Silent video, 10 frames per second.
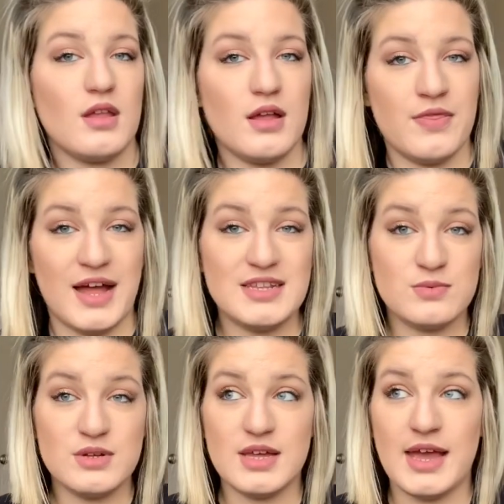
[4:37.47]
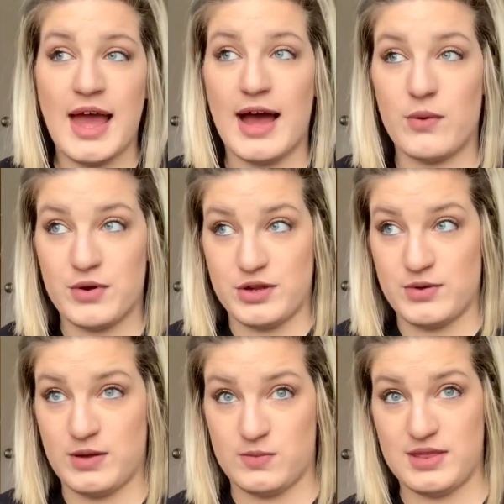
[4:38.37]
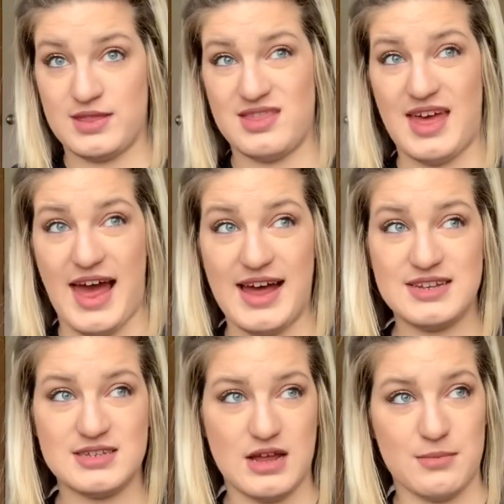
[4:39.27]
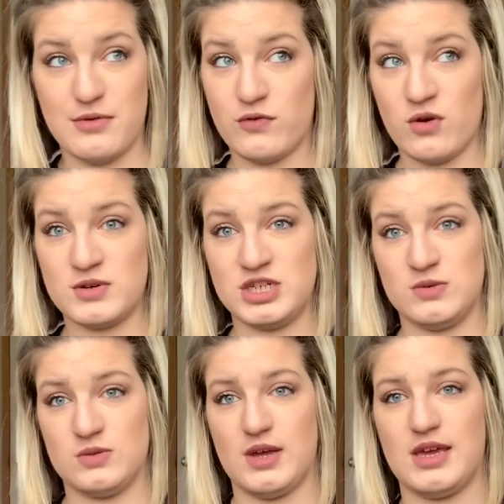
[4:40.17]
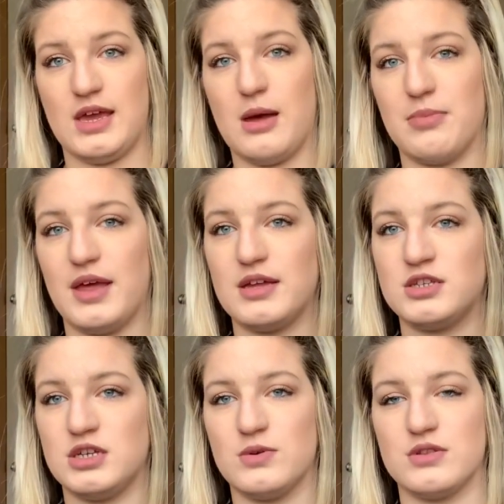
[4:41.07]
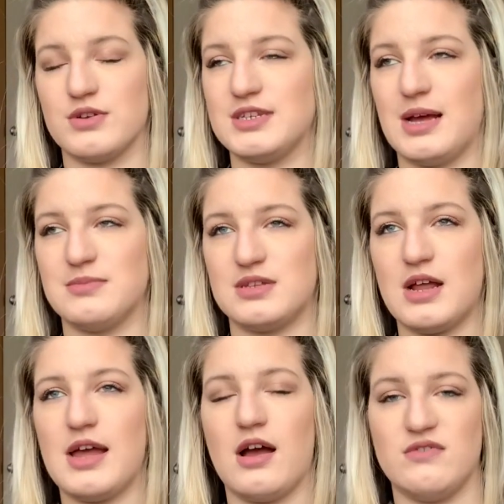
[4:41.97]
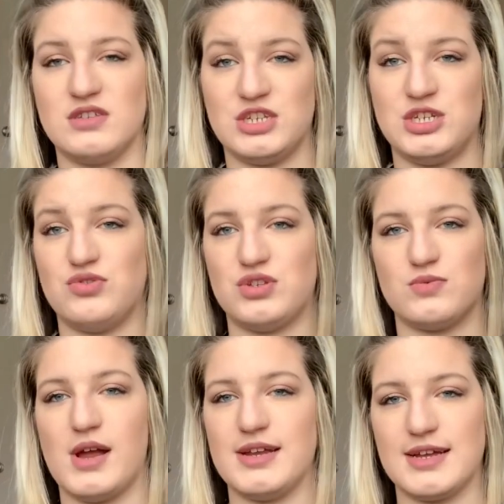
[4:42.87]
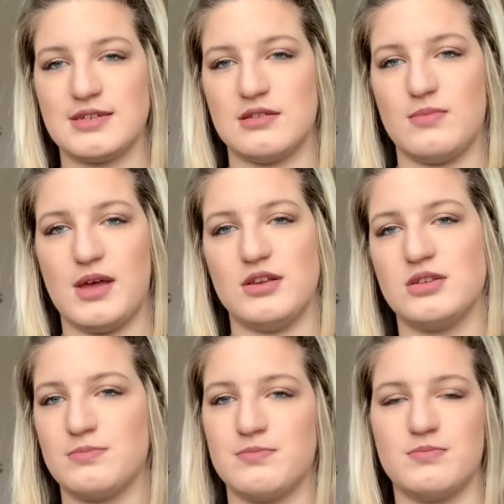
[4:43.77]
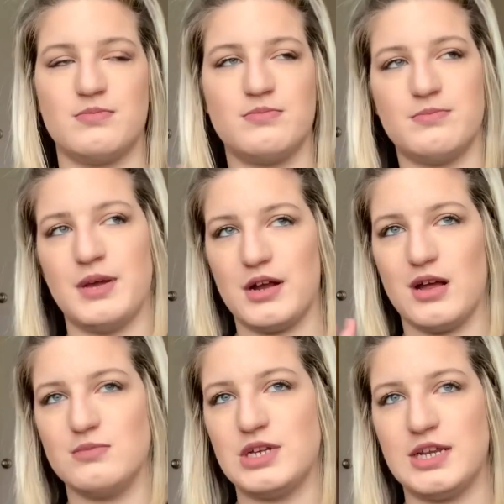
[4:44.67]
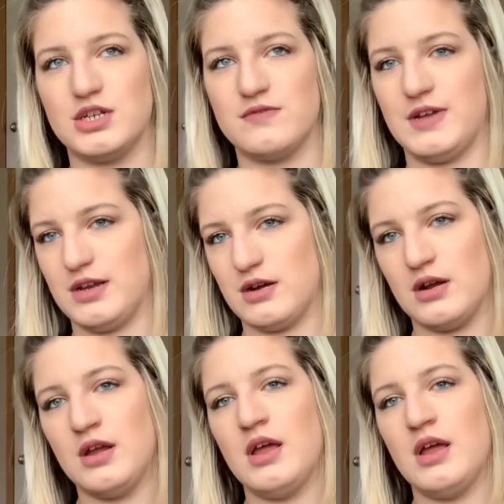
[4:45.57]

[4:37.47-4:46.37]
that's really how we're doing with that. Before, when she was waking up like 2 or 3 times a night, obviously she was just right next to the bed. Just pick her up, change her, feed her,